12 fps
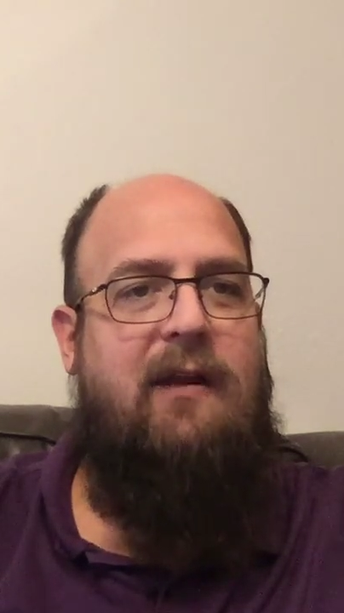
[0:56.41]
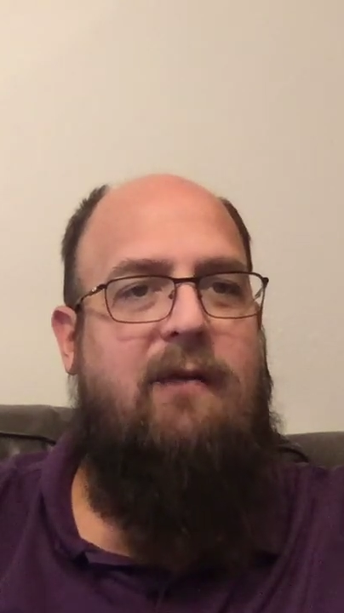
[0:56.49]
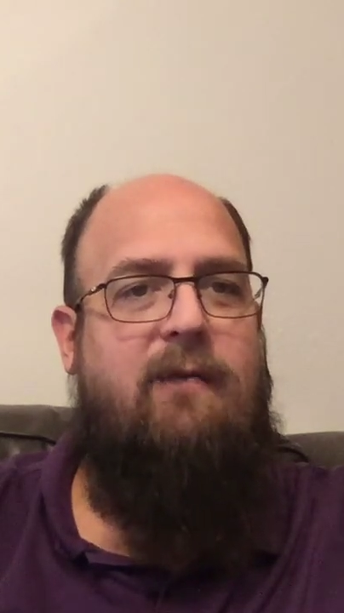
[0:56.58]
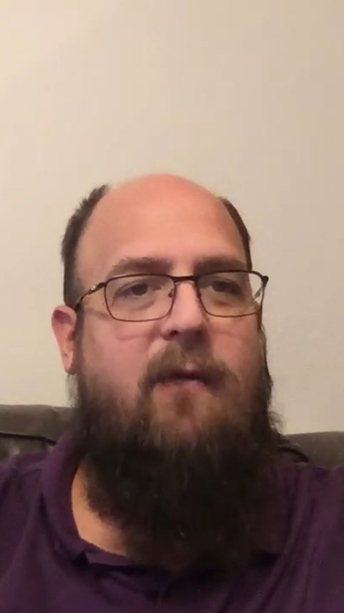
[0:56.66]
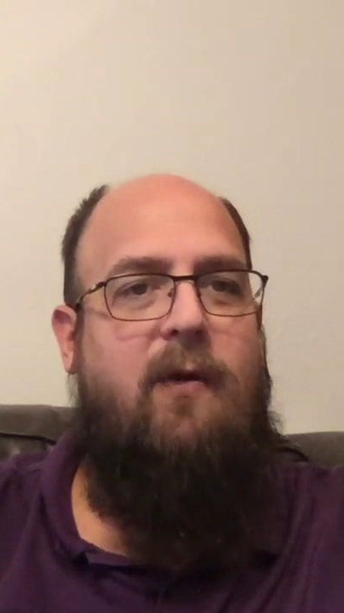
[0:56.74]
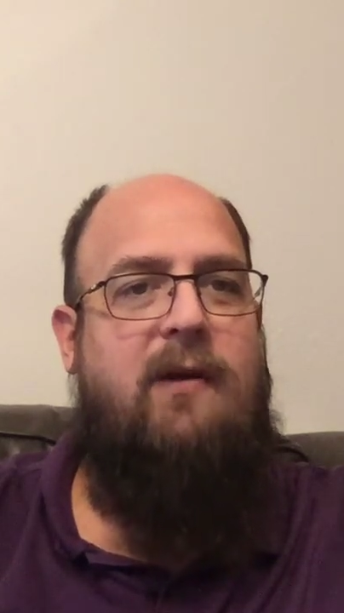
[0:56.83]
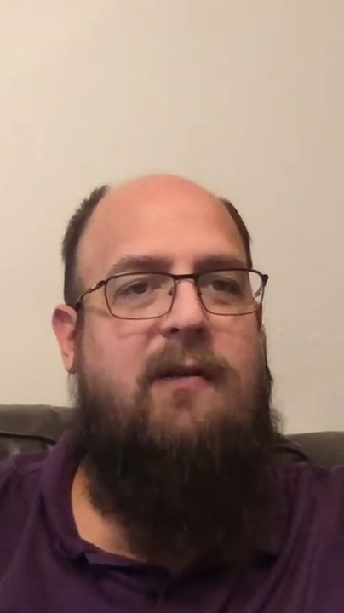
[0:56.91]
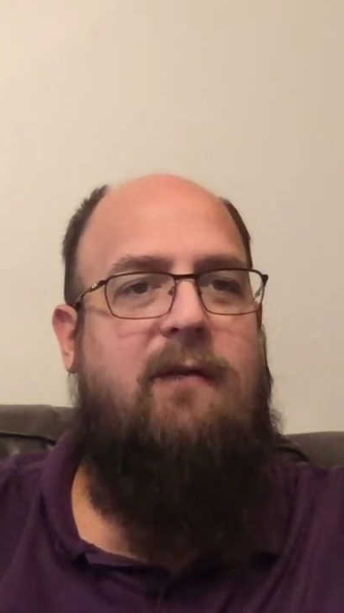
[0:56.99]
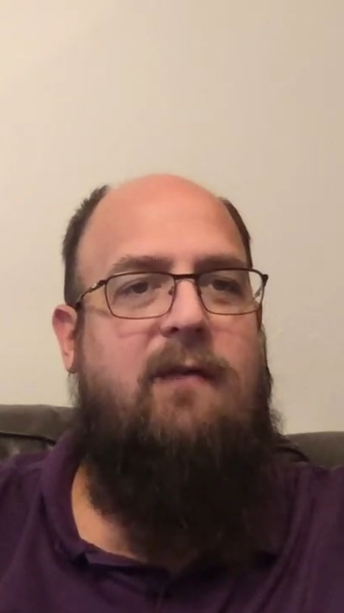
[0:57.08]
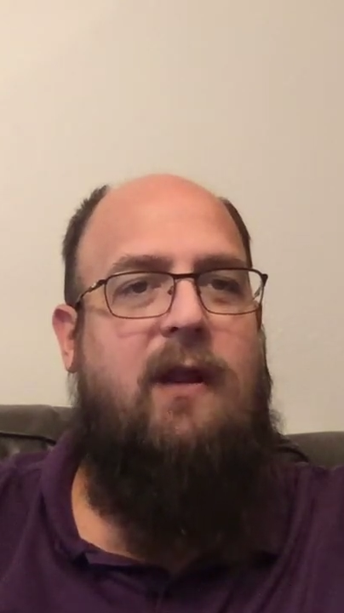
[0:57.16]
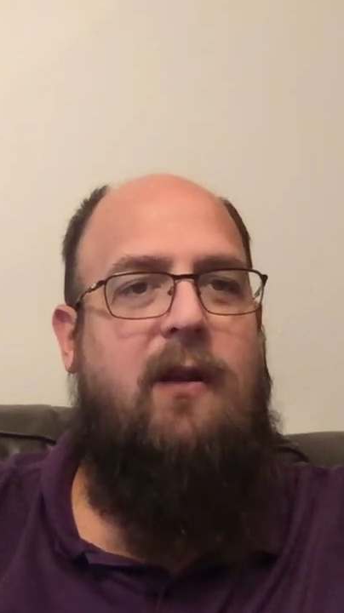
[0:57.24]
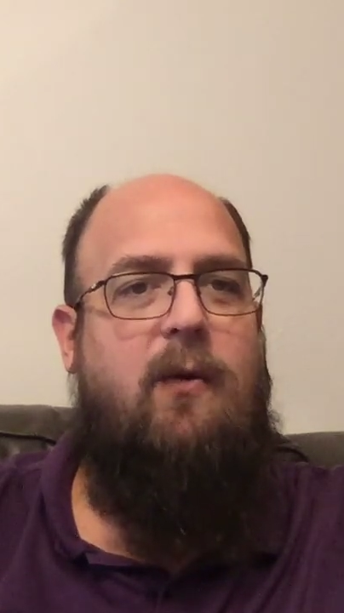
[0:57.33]
The voice
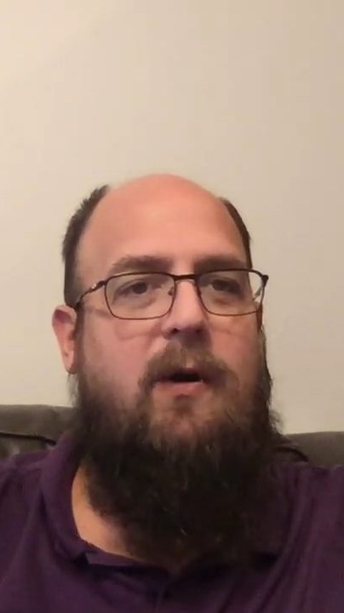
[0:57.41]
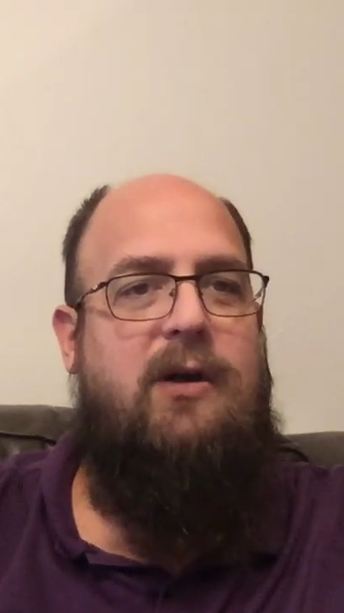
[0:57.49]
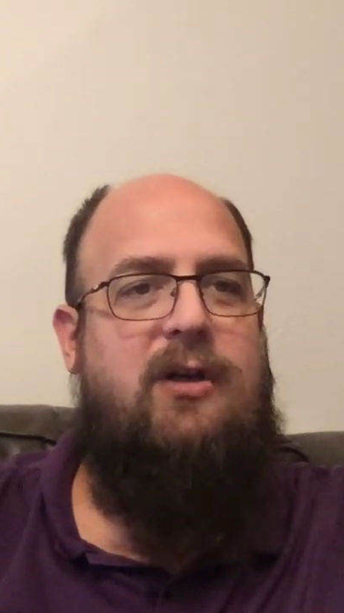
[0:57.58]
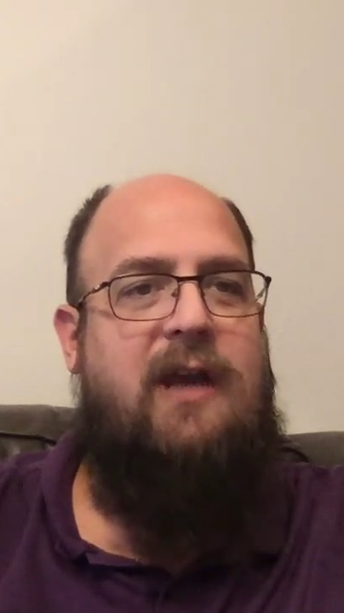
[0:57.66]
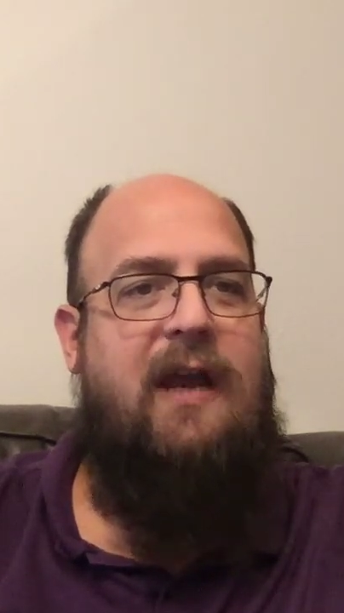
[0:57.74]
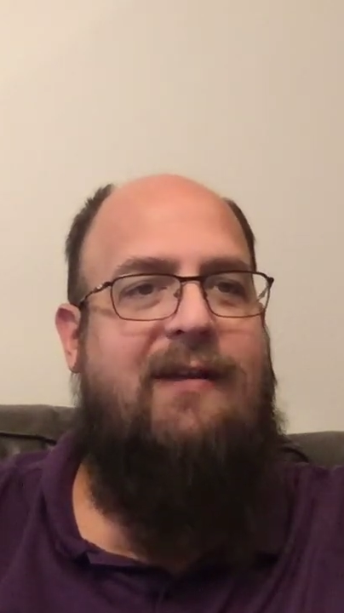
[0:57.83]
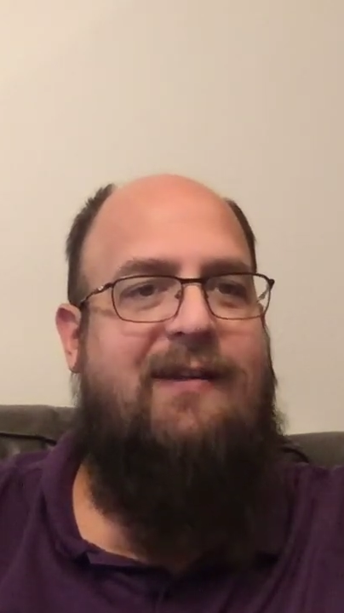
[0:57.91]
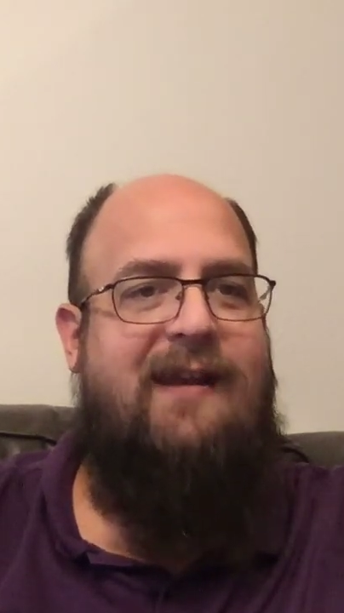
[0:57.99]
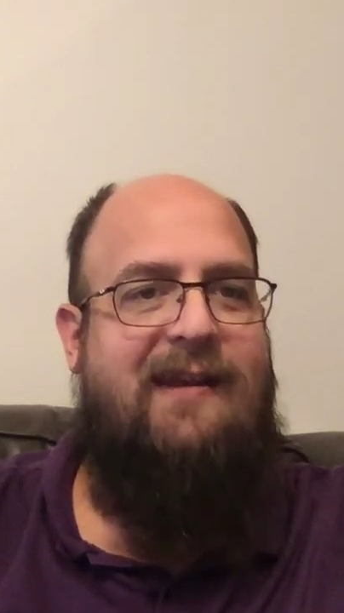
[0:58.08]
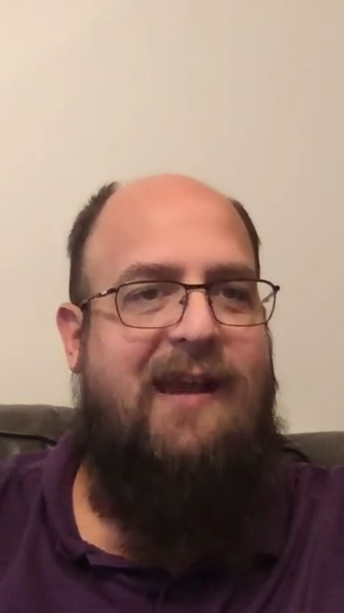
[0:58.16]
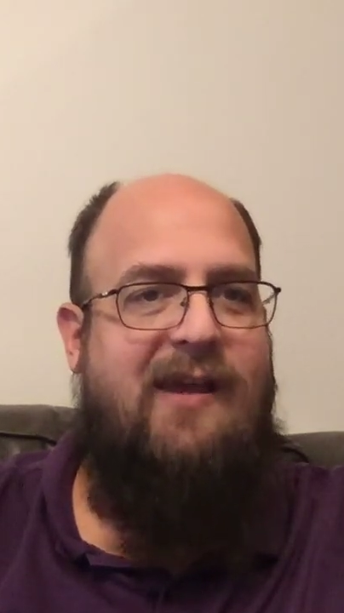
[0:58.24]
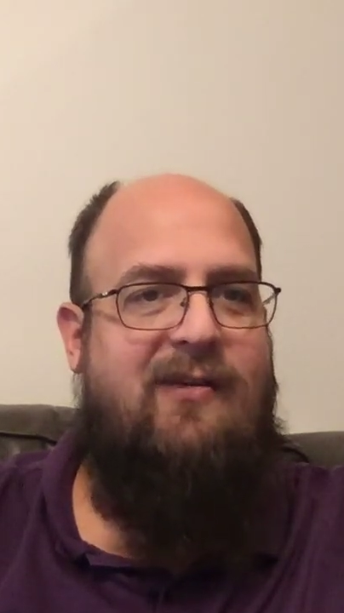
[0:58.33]
of the Lord shakes the
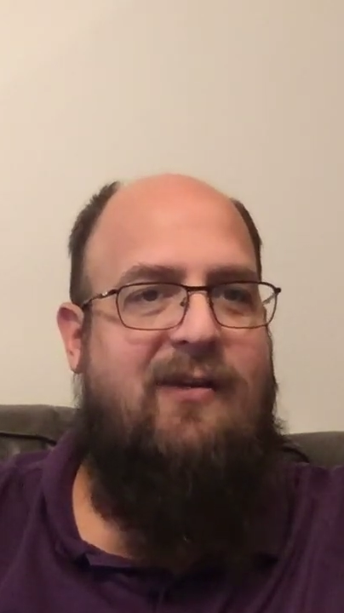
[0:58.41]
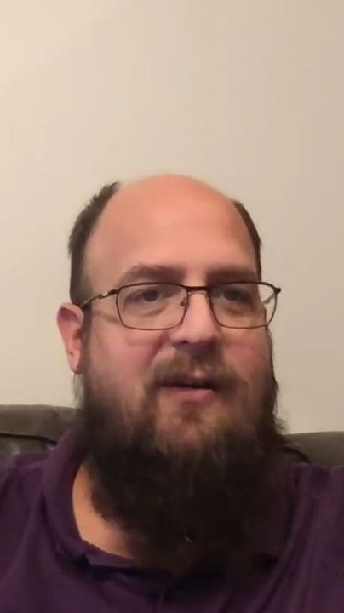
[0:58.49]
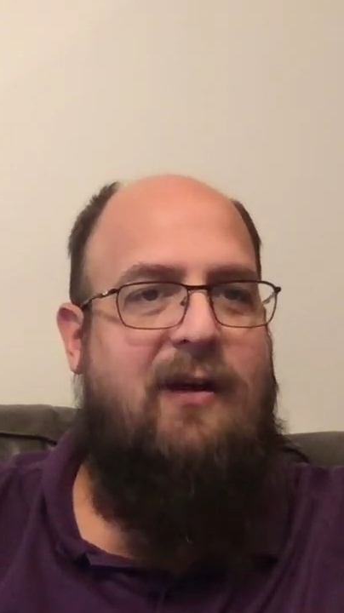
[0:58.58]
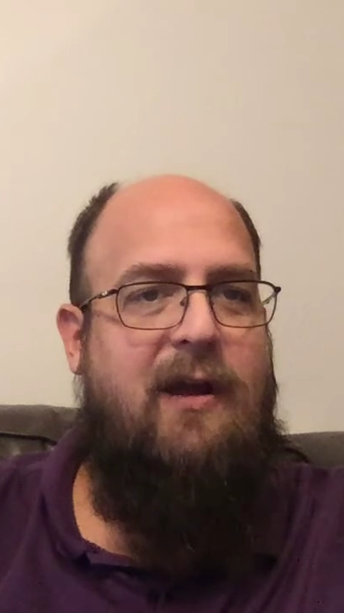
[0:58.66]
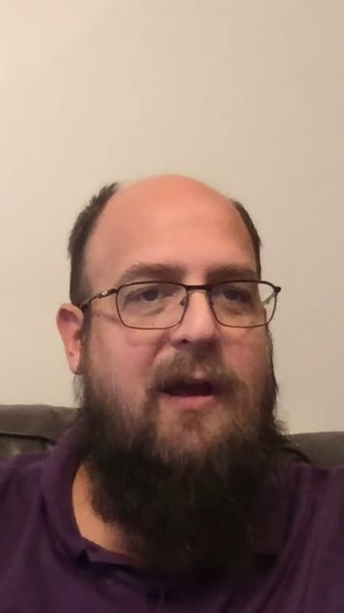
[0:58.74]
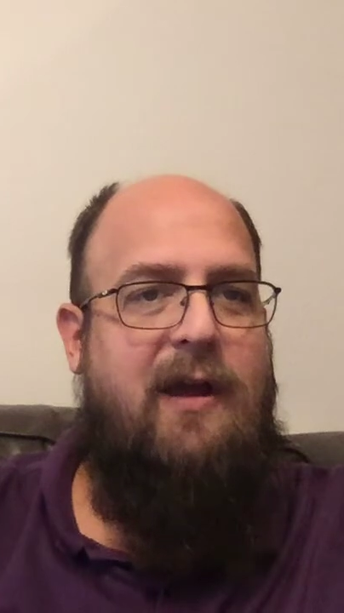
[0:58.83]
desert.